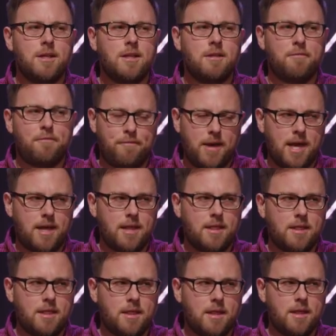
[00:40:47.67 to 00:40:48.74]
the faith
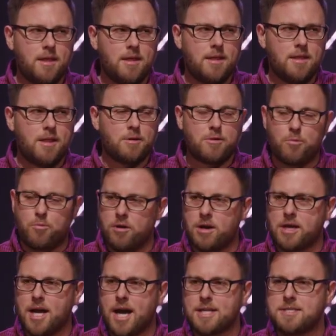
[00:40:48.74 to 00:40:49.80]
that the Word
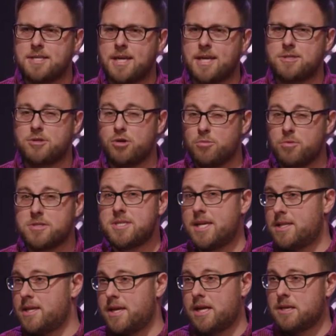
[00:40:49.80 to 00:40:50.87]
of God says you will see
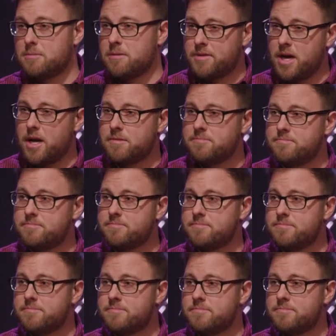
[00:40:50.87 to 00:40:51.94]
the kingdom of God.
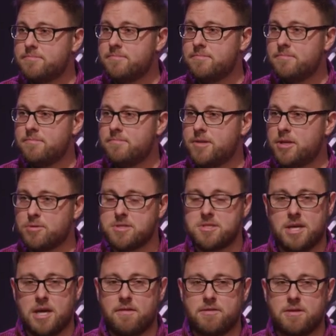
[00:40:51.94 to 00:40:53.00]
You will
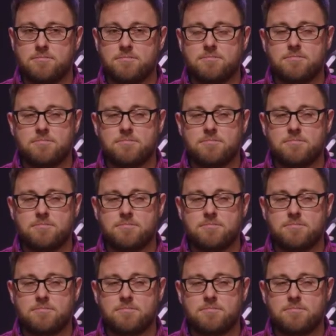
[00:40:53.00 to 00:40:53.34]
see heaven.